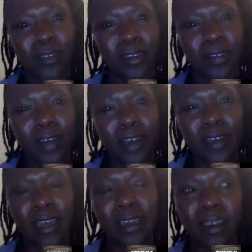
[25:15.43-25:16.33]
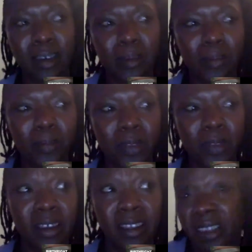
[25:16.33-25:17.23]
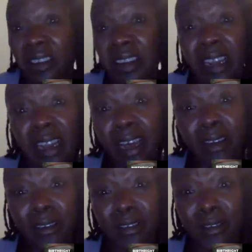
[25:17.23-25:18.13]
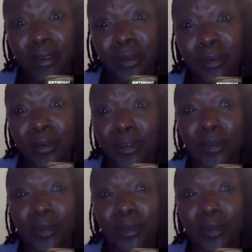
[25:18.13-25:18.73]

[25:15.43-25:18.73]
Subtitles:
The fact that they're not allowed to